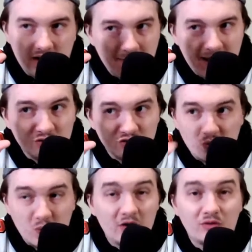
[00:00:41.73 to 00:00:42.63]
about
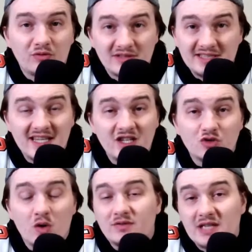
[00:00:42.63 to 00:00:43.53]
10 to
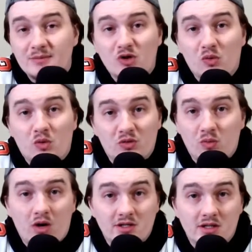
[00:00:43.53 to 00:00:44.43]
12 teams aren't
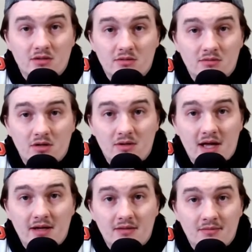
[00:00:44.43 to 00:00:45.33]
worth watching,
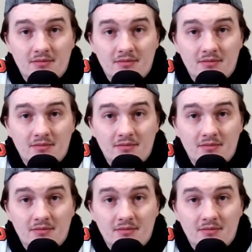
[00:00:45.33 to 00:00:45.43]
okay?